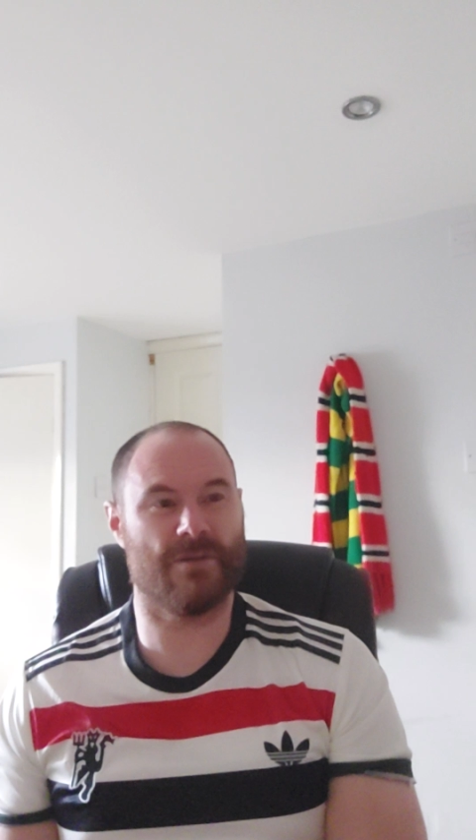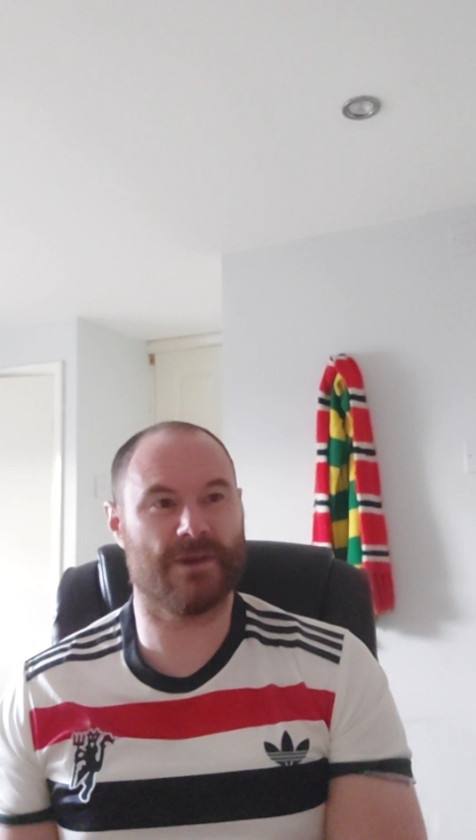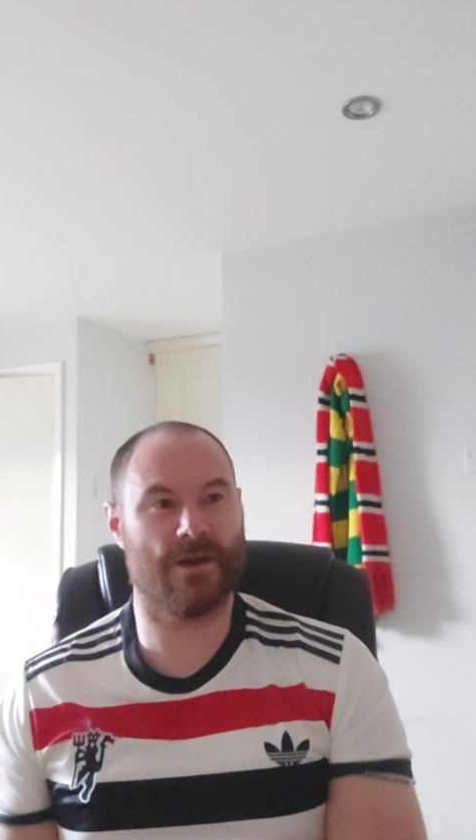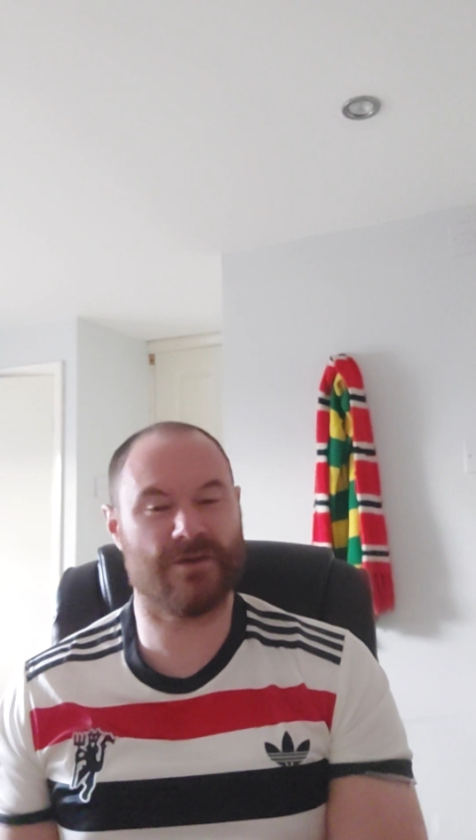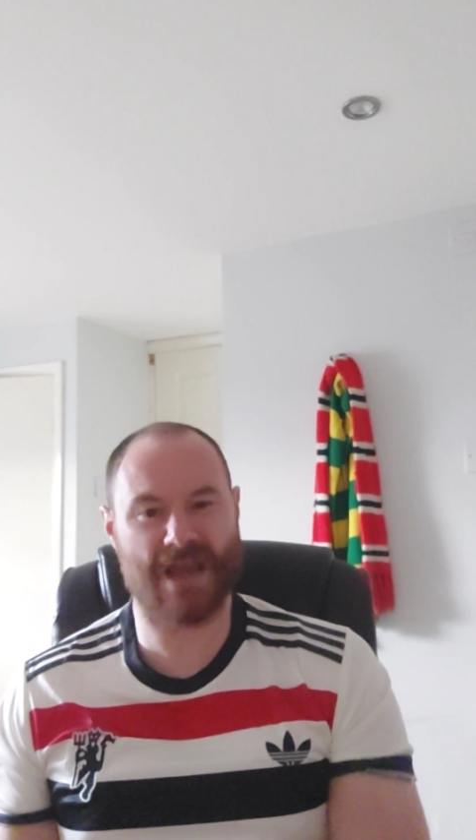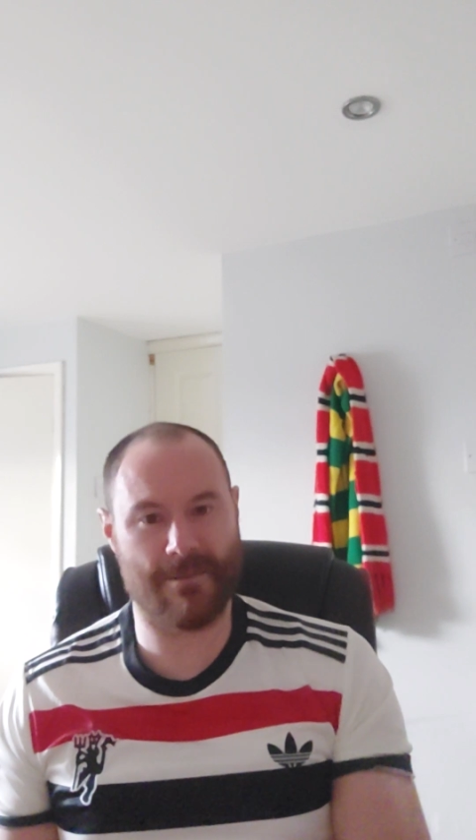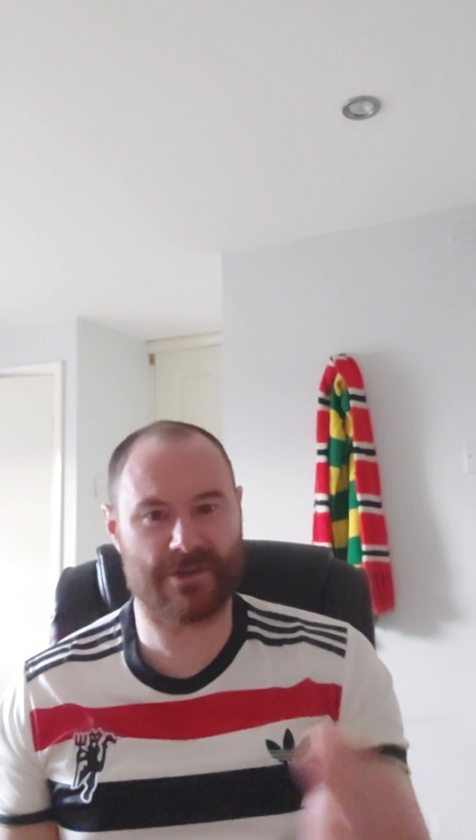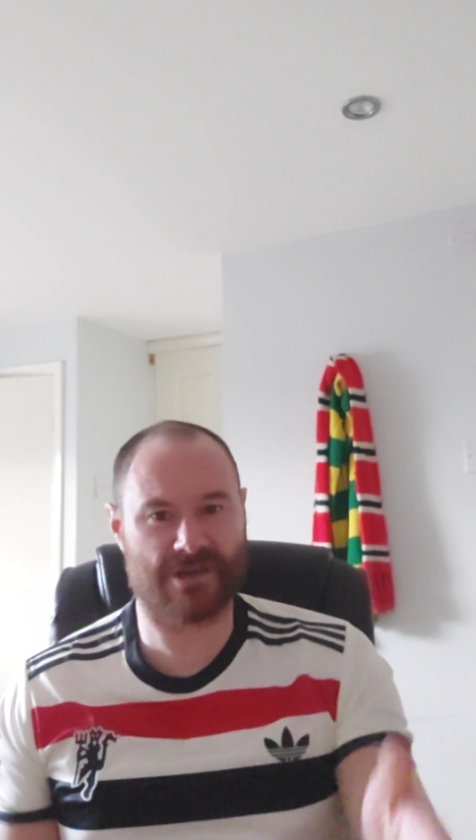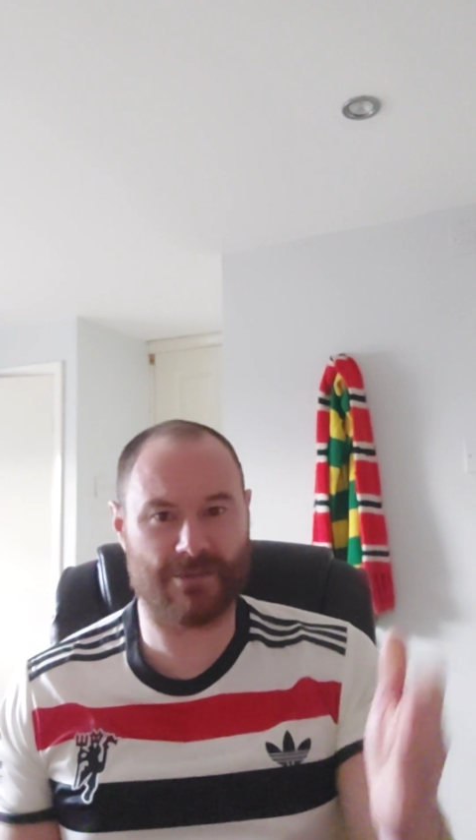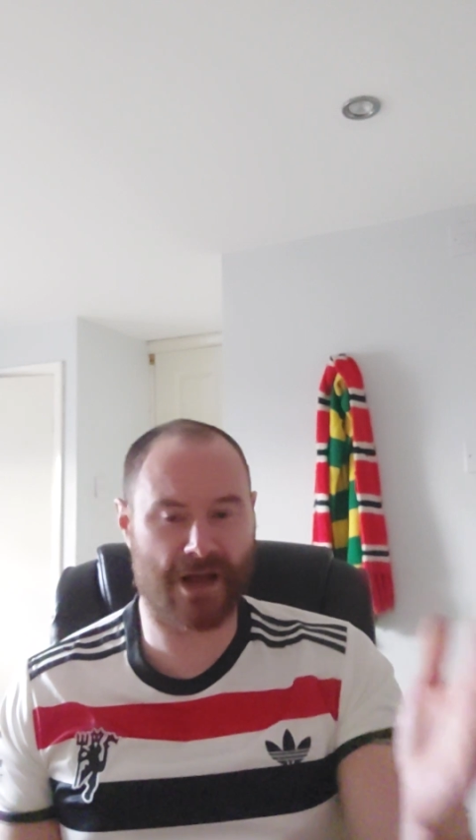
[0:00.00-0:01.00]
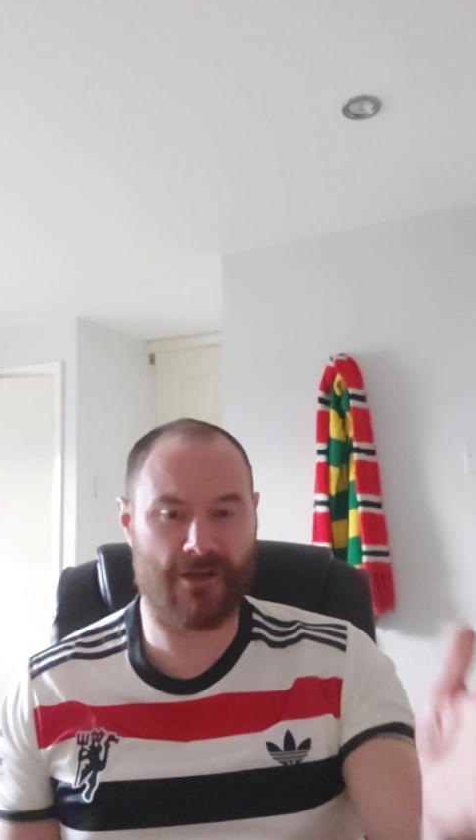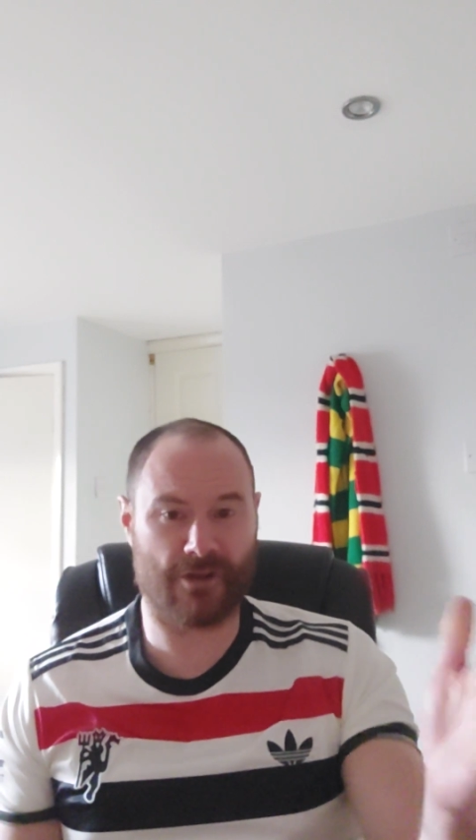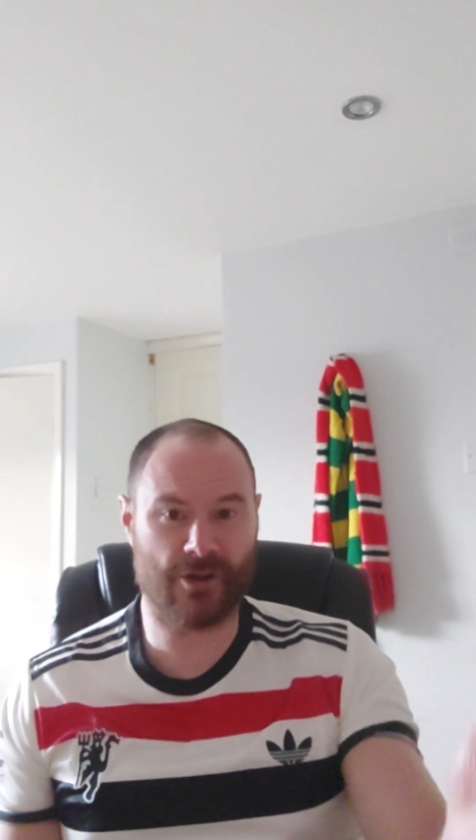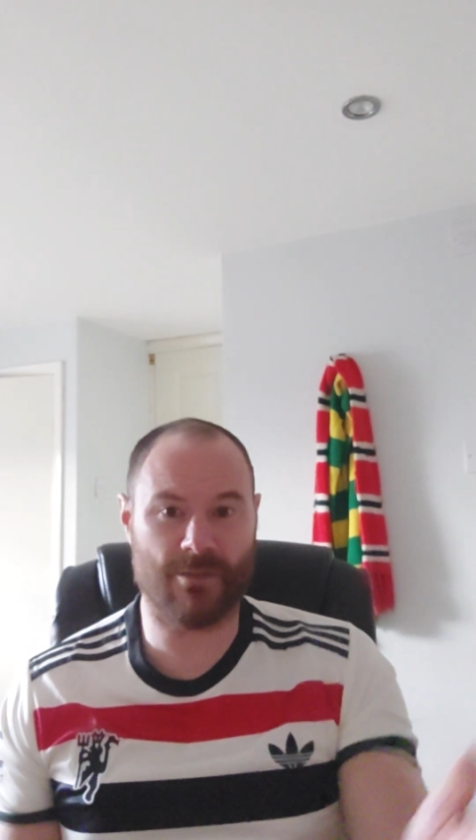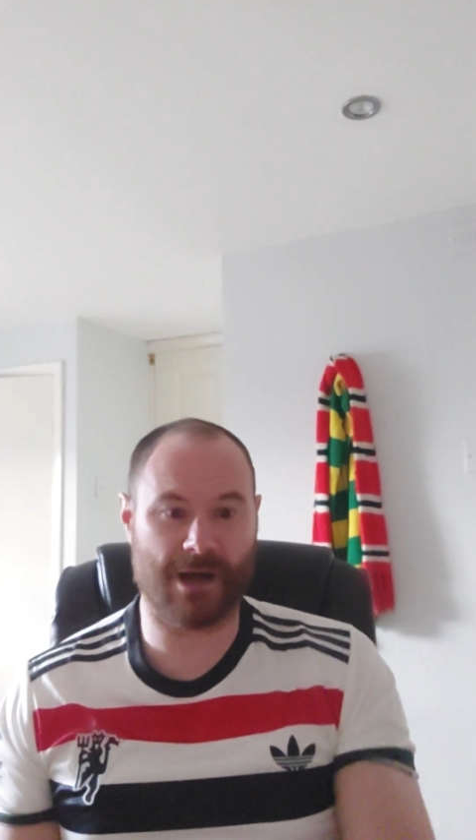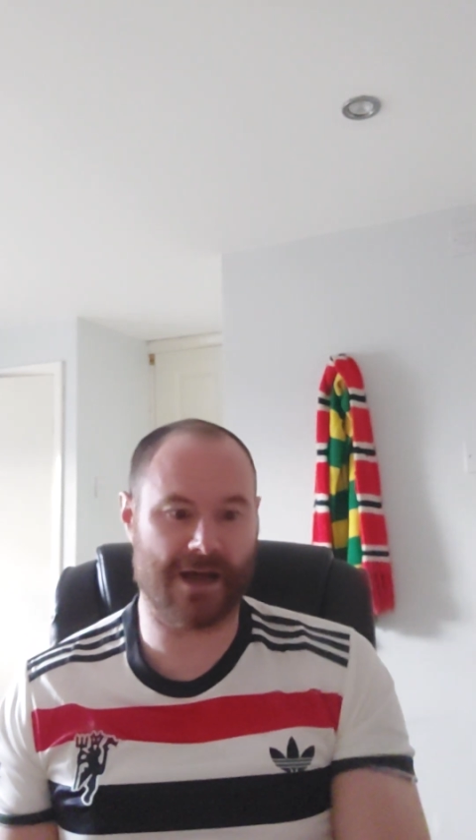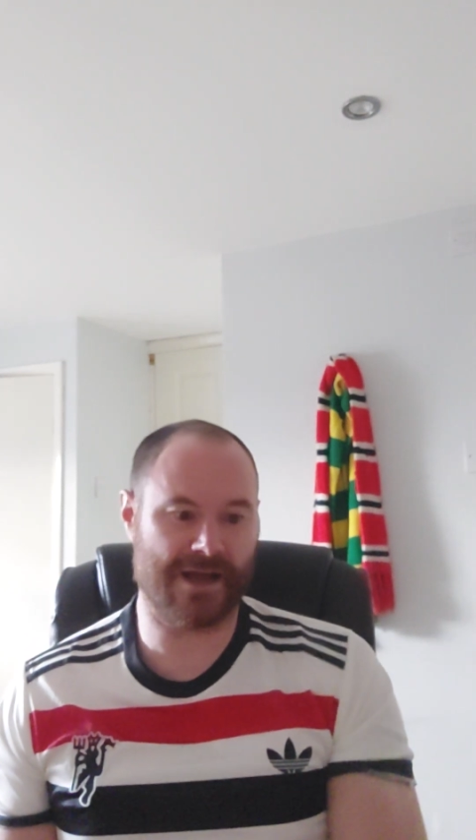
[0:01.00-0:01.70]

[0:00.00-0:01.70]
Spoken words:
been going, get McTominay out of the club.